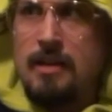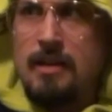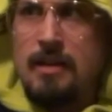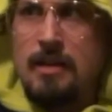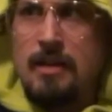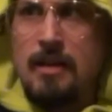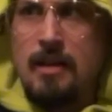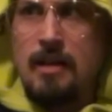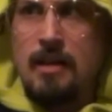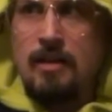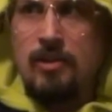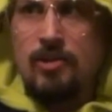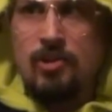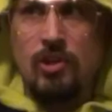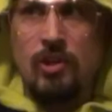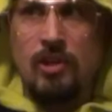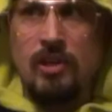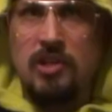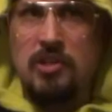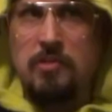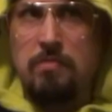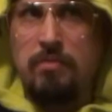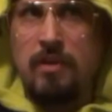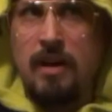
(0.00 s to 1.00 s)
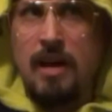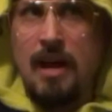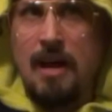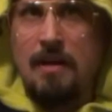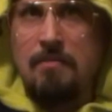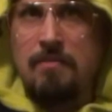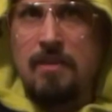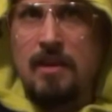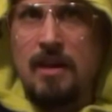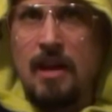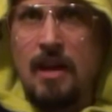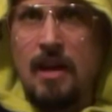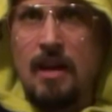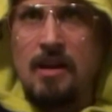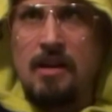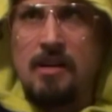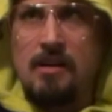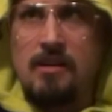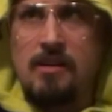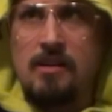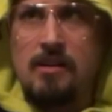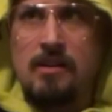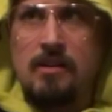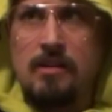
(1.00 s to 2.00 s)
and Turkish
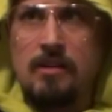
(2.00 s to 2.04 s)
Batman,